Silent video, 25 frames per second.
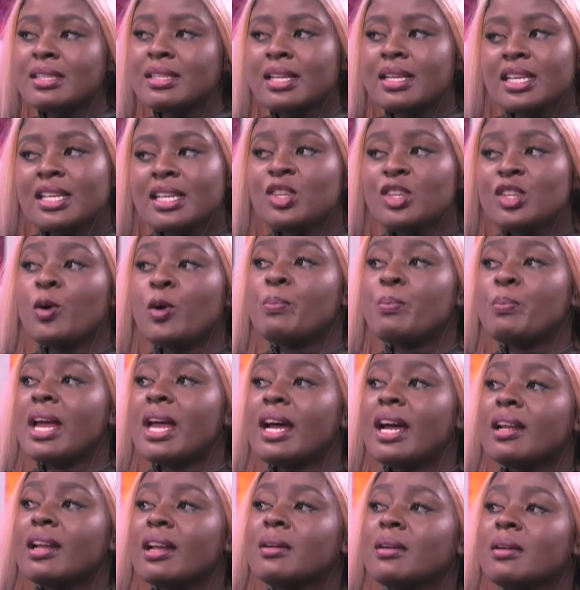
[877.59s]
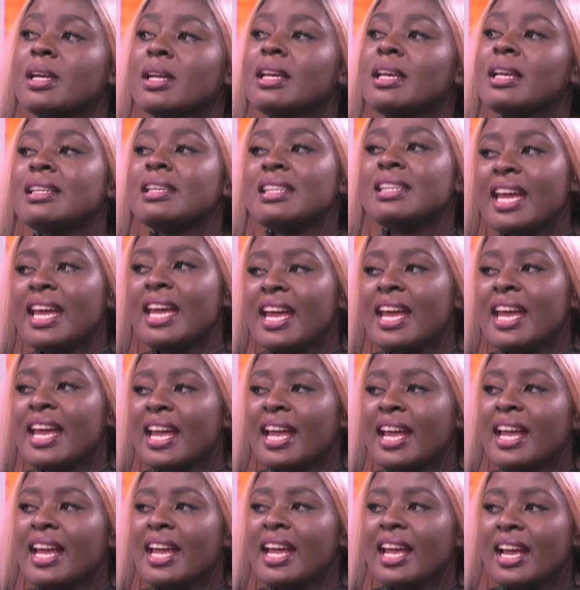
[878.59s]
So and she's not showing skin and
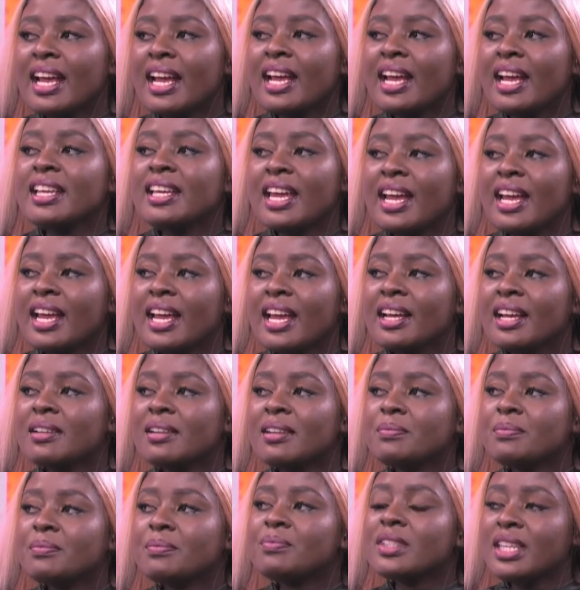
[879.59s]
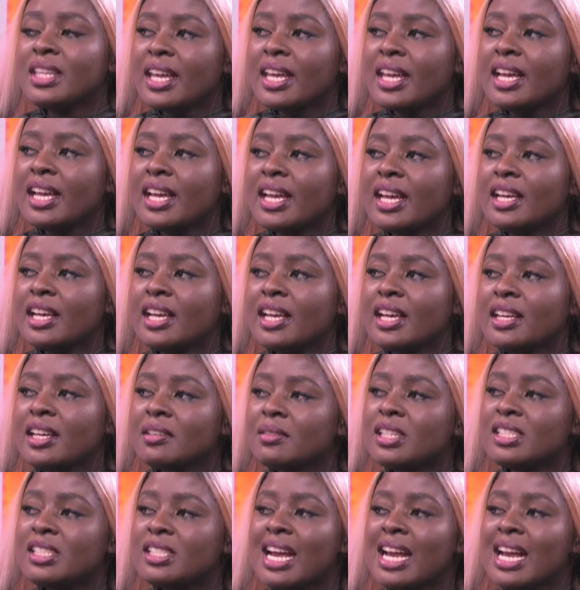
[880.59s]
all those things. They may just say,
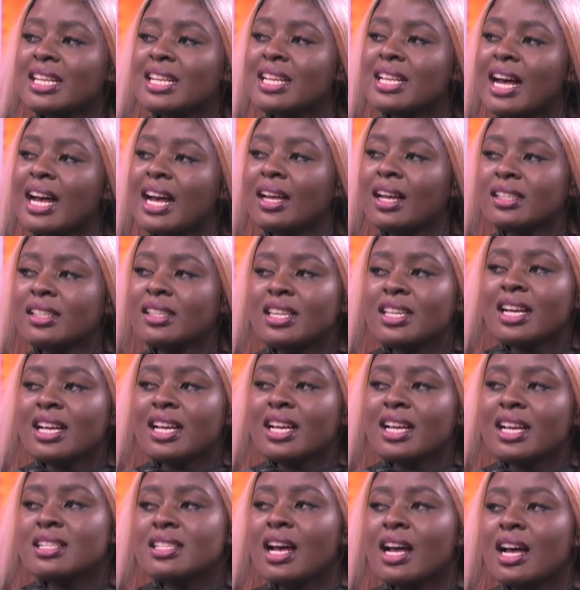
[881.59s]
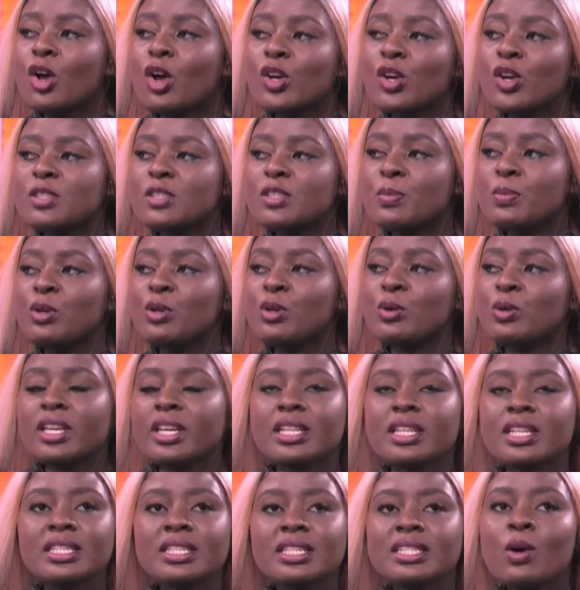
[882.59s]
She has that gospel look in tea.
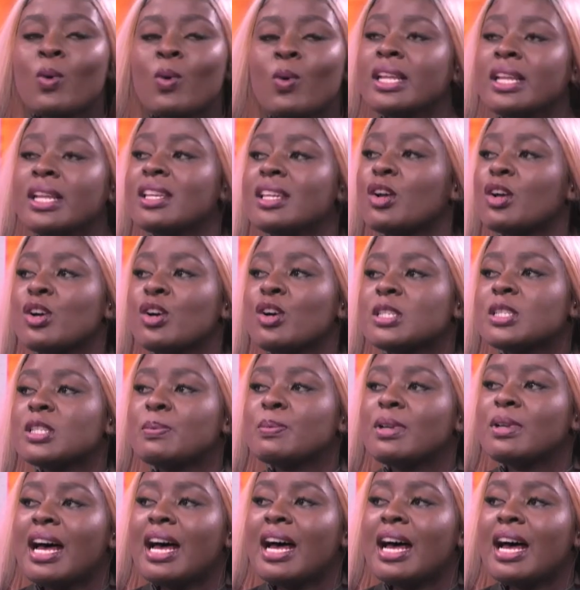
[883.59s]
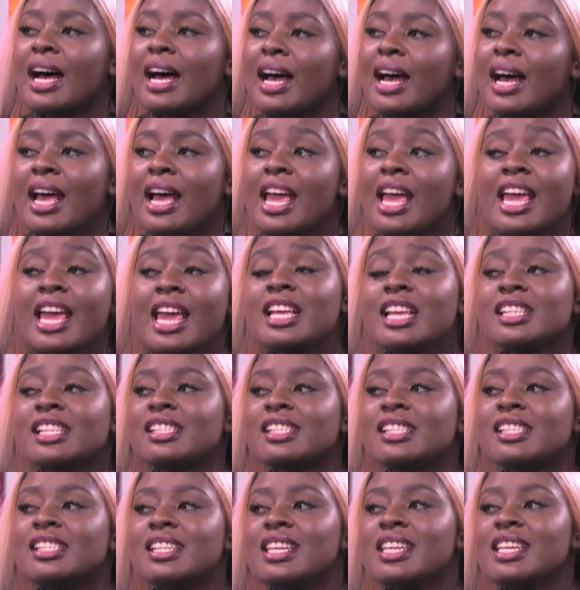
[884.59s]
So when you're gospel in
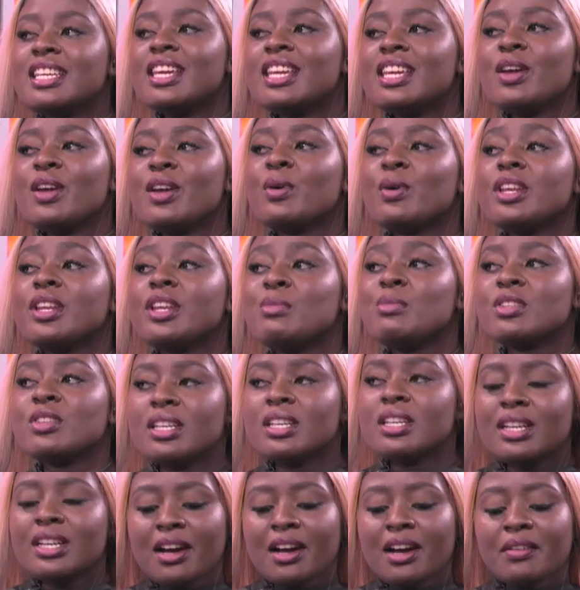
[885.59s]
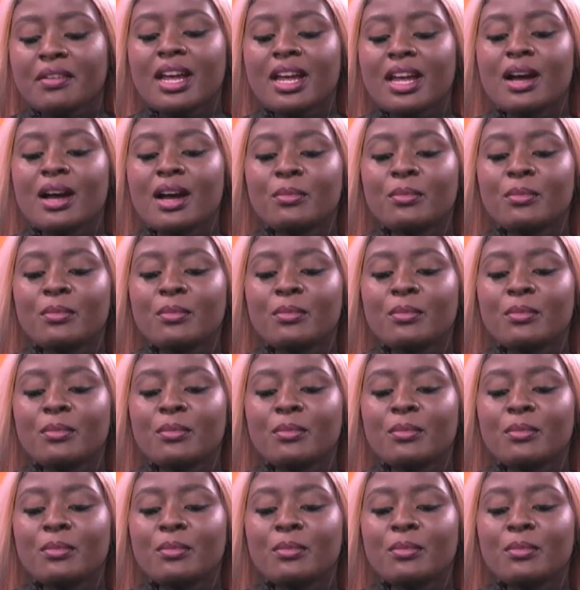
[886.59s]
Sini Ye when music career.